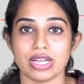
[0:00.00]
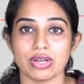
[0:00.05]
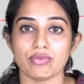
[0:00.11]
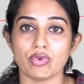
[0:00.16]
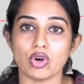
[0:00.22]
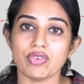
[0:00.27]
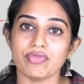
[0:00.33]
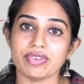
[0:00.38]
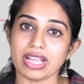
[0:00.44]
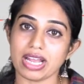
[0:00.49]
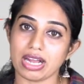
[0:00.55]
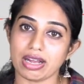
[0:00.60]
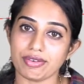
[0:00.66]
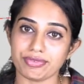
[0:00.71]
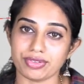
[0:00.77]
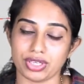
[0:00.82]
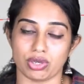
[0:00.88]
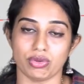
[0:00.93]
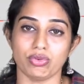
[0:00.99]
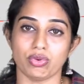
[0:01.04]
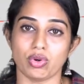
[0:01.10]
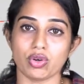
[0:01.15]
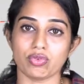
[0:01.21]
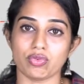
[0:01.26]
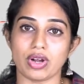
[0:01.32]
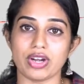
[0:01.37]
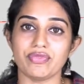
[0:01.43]
What we have now
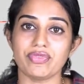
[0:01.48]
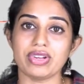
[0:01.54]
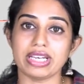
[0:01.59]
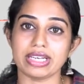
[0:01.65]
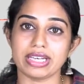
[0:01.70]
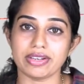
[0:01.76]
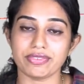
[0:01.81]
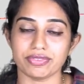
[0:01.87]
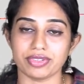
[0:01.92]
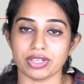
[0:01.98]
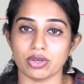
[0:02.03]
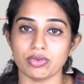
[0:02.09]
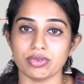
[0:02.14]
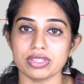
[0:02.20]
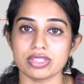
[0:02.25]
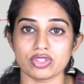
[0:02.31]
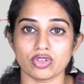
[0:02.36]
or what we live now is